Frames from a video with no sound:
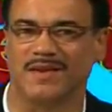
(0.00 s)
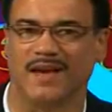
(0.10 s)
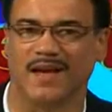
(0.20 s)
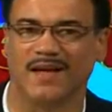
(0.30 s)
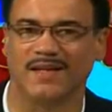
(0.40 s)

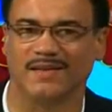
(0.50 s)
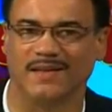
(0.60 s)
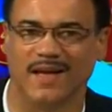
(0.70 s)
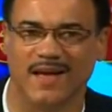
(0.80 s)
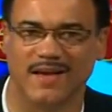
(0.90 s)

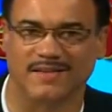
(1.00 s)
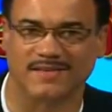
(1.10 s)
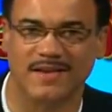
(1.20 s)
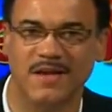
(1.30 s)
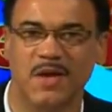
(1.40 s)

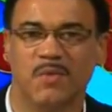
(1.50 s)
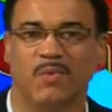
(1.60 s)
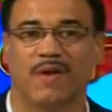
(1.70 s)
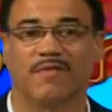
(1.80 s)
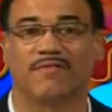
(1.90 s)
WBLS.
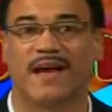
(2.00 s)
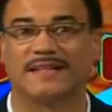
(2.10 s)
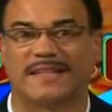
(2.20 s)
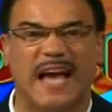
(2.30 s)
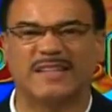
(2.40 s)
We have a
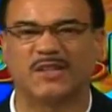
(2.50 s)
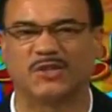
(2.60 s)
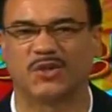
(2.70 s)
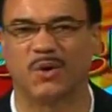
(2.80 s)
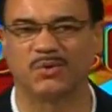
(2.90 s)

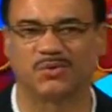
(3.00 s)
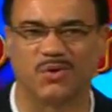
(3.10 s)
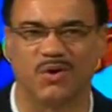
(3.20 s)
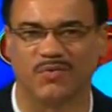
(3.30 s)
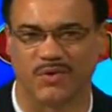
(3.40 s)
fantastic show in
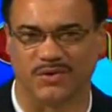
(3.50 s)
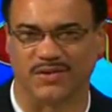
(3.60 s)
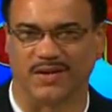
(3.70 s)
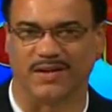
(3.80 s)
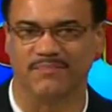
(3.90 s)
store for you
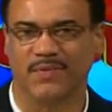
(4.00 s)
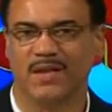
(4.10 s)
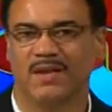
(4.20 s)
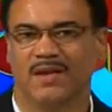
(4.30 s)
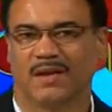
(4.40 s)
today.
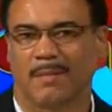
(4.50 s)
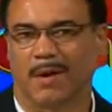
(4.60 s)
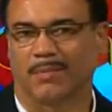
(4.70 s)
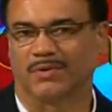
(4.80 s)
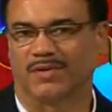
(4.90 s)

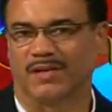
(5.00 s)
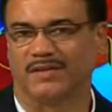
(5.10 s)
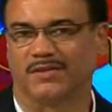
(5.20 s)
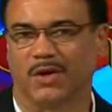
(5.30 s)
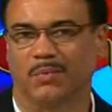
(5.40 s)
Coming up on
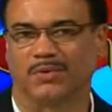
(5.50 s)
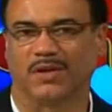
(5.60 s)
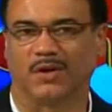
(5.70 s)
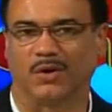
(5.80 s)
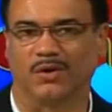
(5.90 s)
today's show, we'll
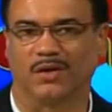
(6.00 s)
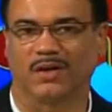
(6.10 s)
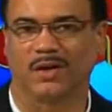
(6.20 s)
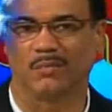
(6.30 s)
take a good look at